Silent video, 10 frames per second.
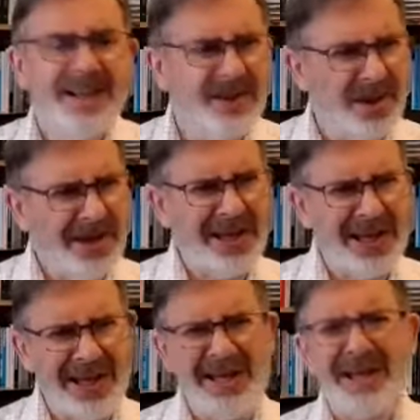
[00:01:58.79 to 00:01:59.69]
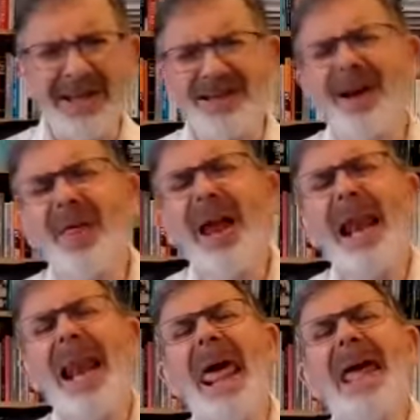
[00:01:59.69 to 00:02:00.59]
The heat o' the
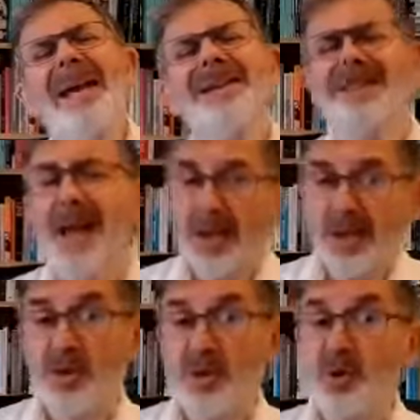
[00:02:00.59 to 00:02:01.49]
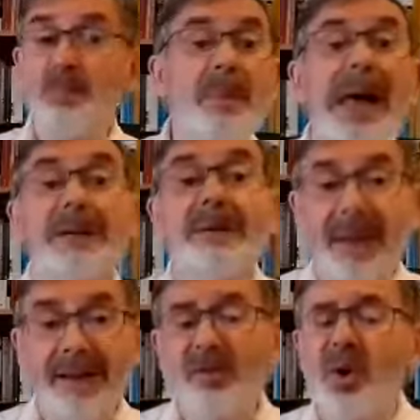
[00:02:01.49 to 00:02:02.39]
legs soon
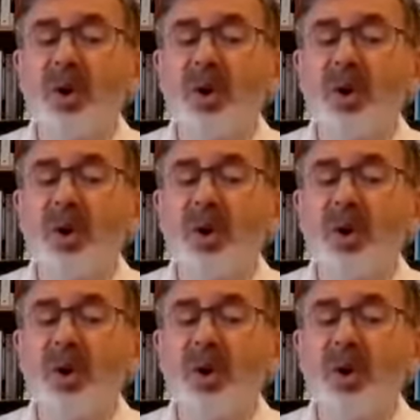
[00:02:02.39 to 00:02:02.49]
melted the